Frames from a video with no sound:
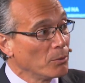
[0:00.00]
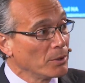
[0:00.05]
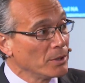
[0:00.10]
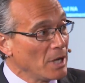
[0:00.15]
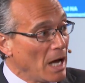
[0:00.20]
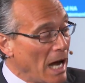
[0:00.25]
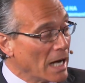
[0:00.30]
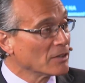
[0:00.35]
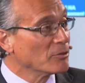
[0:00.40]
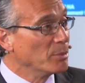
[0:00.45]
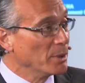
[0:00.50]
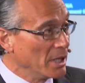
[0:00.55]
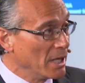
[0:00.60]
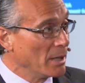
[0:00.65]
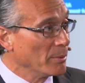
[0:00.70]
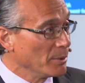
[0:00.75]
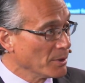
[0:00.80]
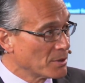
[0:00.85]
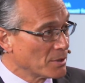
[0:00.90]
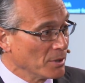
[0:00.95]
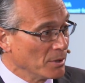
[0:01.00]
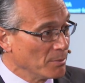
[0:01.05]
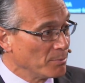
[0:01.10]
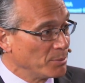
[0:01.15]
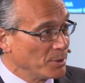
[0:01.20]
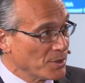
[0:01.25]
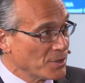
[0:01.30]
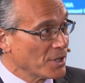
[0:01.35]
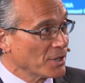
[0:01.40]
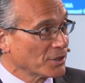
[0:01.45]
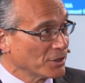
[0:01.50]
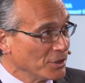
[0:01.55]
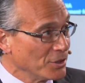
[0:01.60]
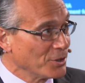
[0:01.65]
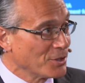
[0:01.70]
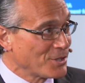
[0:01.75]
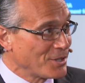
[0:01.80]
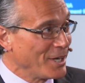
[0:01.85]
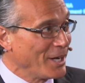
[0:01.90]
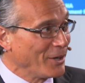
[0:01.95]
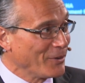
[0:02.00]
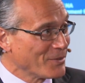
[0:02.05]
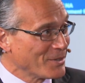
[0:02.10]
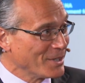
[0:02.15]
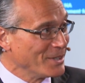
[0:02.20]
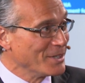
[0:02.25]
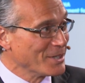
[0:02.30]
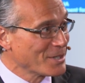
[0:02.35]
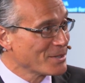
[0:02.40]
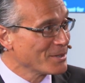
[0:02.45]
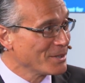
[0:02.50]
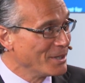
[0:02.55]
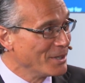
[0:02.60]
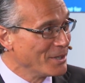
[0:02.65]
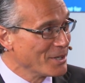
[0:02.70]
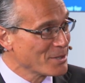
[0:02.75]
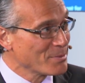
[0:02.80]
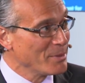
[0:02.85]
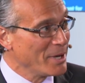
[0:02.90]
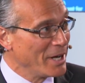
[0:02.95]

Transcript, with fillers: would not have been able to position yourselves in this manner?